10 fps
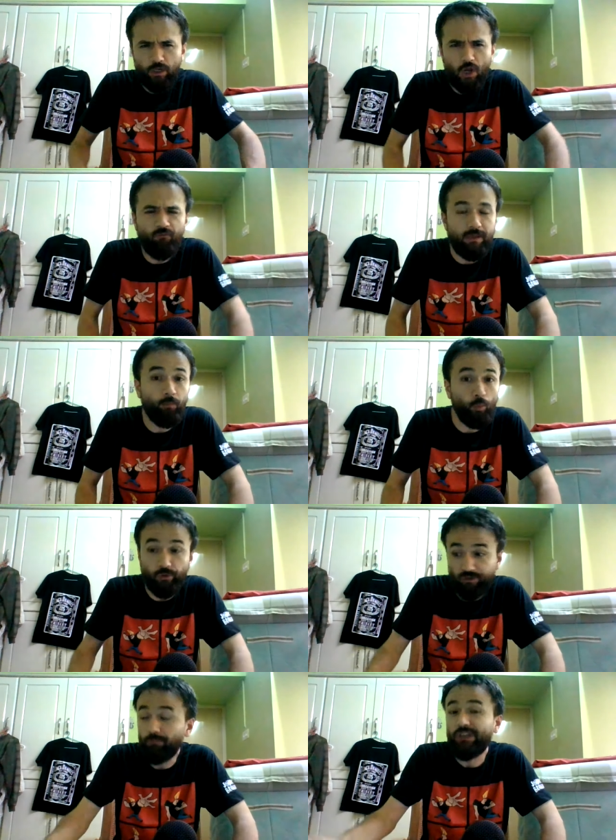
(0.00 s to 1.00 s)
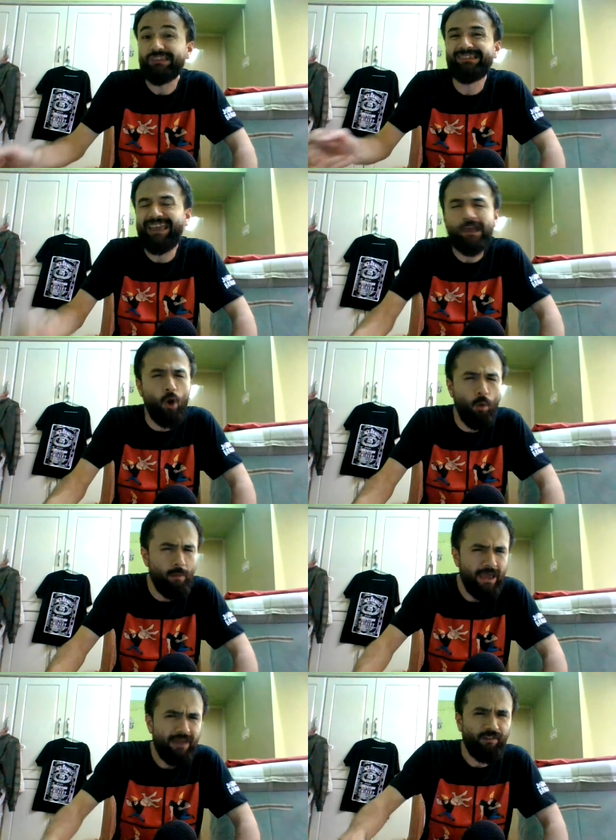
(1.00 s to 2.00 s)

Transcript: enough people will simply stay home